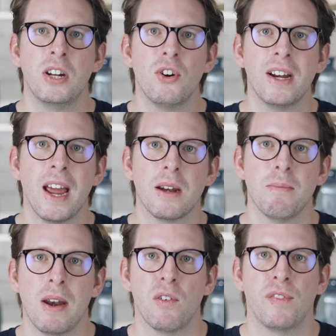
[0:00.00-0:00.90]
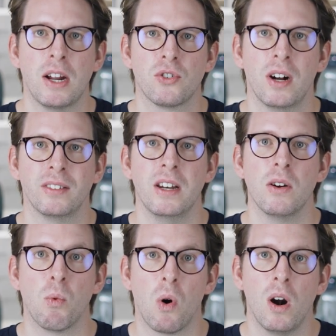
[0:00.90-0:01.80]
hearing aid manufacturers in
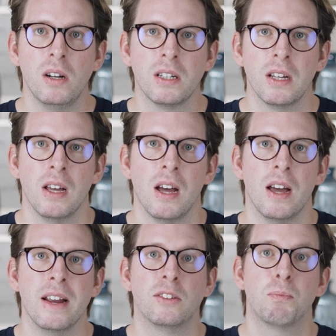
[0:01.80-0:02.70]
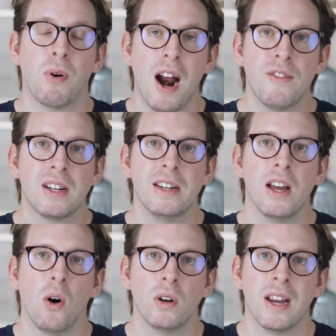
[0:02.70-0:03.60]
the world. It's privately
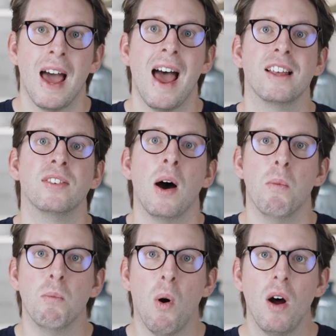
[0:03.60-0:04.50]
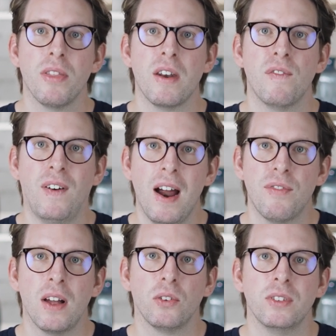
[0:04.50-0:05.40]
owned, has more than
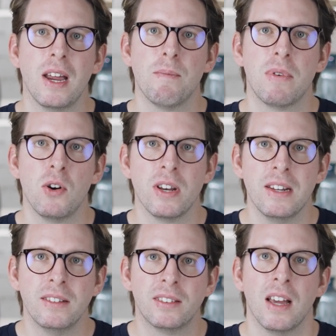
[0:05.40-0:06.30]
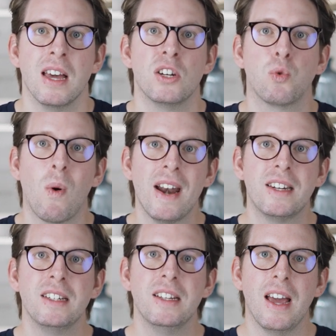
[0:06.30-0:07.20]
5,000 employees,
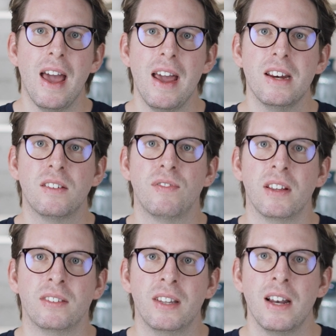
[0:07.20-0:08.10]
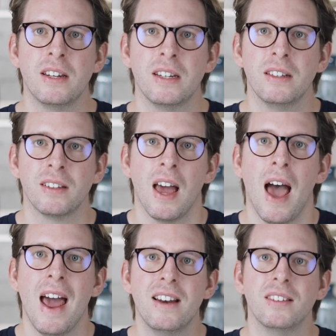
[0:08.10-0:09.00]
28 facilities,
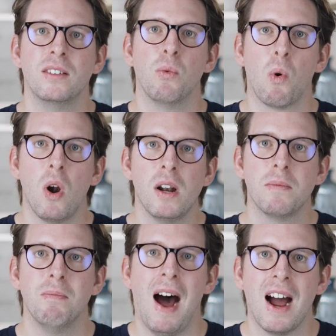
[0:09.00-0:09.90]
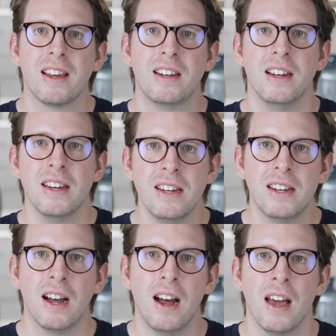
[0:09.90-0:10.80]
and is the world market
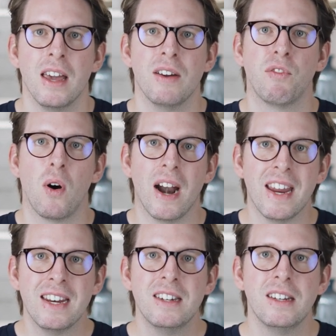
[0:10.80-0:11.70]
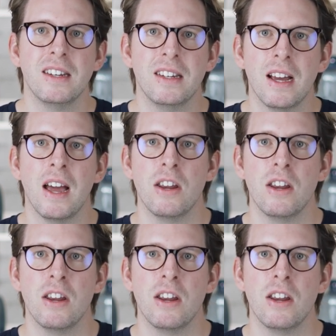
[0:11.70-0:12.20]
leader for in-the-ear